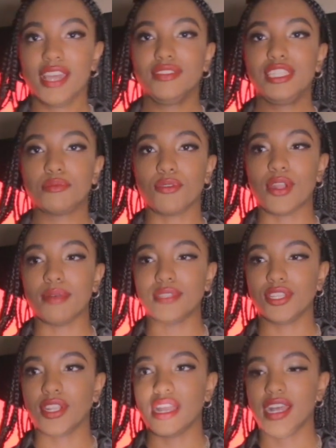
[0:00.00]
I have these props
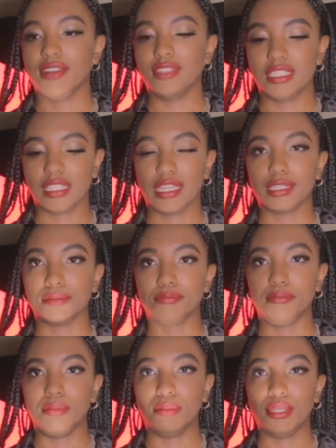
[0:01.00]
here. I have this like
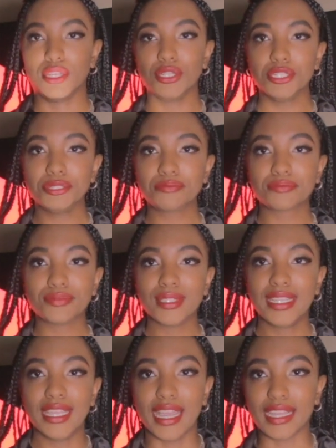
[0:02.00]
mirror.
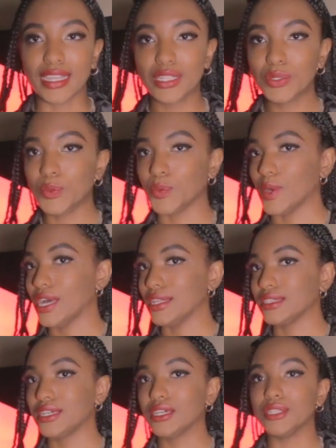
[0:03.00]
I got it a
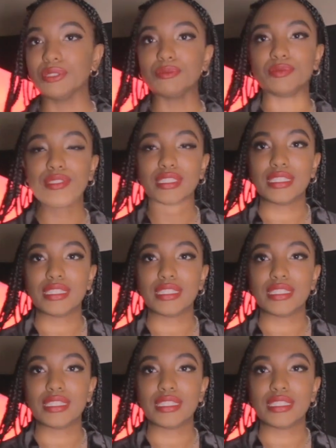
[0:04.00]
while ago.